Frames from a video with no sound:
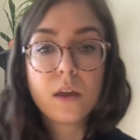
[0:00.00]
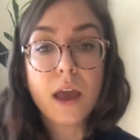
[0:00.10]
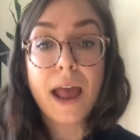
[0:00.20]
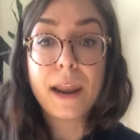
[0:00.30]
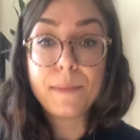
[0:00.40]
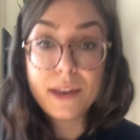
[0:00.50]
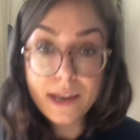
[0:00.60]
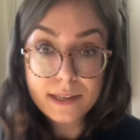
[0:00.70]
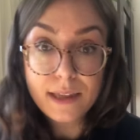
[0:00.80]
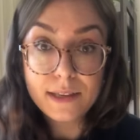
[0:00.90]
And I'm gonna
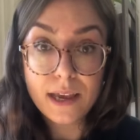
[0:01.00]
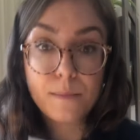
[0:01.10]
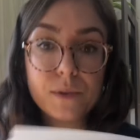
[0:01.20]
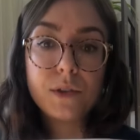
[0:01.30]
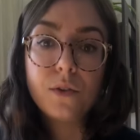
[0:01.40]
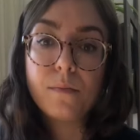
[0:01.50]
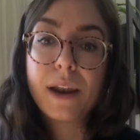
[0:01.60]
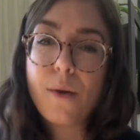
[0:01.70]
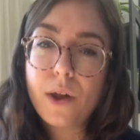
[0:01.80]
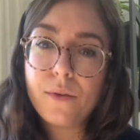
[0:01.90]
get to the example soon, but
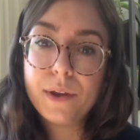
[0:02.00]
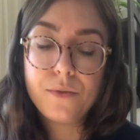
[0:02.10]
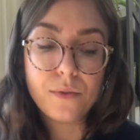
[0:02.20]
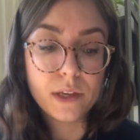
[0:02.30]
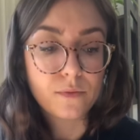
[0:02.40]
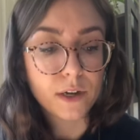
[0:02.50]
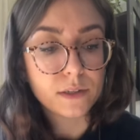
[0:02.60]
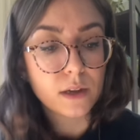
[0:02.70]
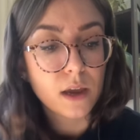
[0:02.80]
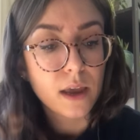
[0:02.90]
I wanna read through this
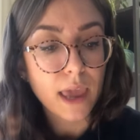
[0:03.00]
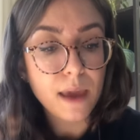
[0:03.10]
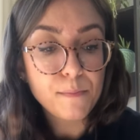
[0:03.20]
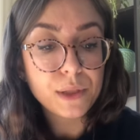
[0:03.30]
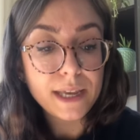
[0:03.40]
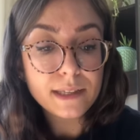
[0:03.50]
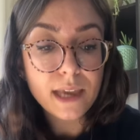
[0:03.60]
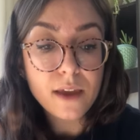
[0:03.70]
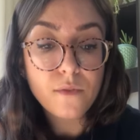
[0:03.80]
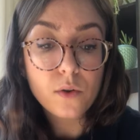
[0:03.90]
first. Okay, please
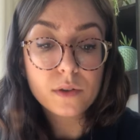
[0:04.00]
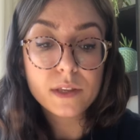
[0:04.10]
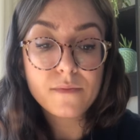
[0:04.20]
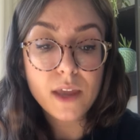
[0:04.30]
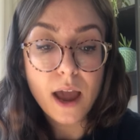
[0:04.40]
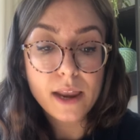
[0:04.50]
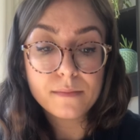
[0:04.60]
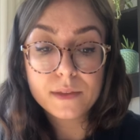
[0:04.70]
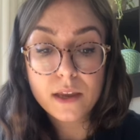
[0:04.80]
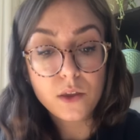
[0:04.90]
take photos of the
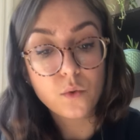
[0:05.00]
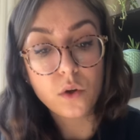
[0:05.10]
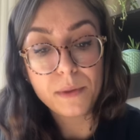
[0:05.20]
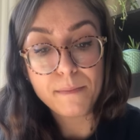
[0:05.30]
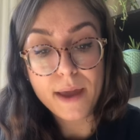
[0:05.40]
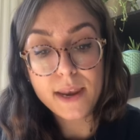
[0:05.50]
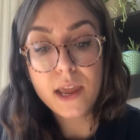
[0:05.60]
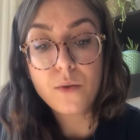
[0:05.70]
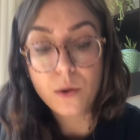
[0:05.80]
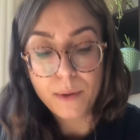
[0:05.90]
items that you will be
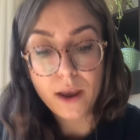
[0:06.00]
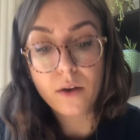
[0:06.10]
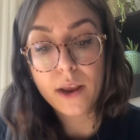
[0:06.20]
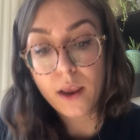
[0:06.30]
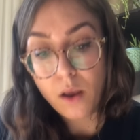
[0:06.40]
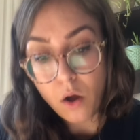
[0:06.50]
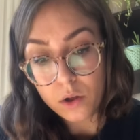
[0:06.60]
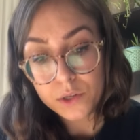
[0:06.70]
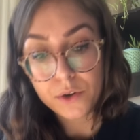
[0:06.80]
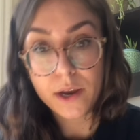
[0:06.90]
mending, repairing,
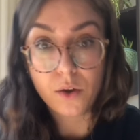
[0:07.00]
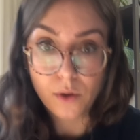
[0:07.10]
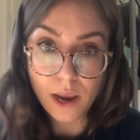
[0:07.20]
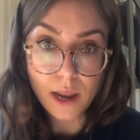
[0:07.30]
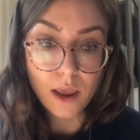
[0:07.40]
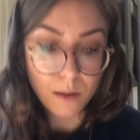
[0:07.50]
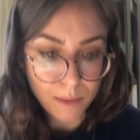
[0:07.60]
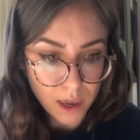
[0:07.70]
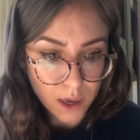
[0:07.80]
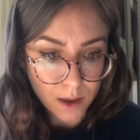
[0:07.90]
altering, creating,
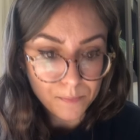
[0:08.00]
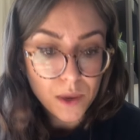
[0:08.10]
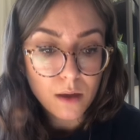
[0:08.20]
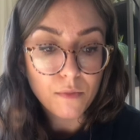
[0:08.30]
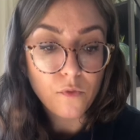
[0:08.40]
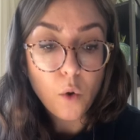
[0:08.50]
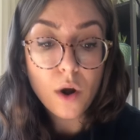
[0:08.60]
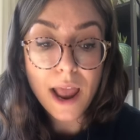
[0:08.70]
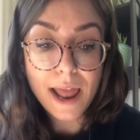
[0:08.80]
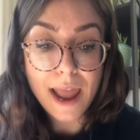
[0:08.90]
making, before and